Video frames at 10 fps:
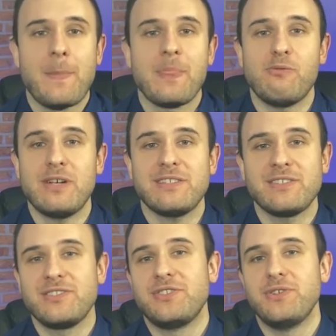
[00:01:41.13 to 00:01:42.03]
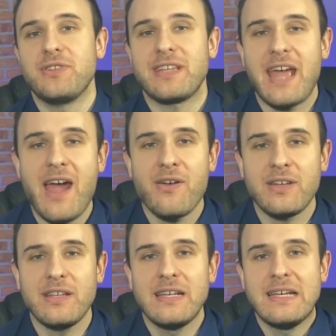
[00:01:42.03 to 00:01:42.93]
The rest is due to the
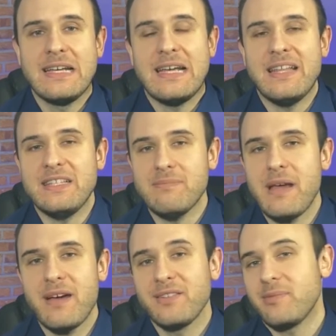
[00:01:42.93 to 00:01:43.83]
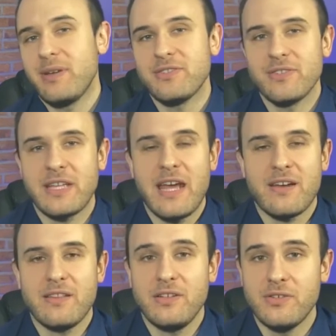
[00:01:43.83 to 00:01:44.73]
county, and the amount depends on the
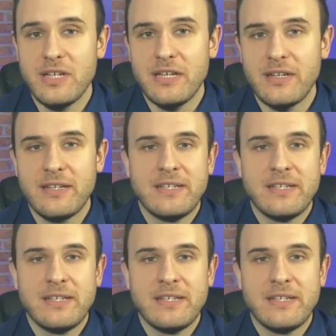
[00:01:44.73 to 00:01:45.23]
county that you're in.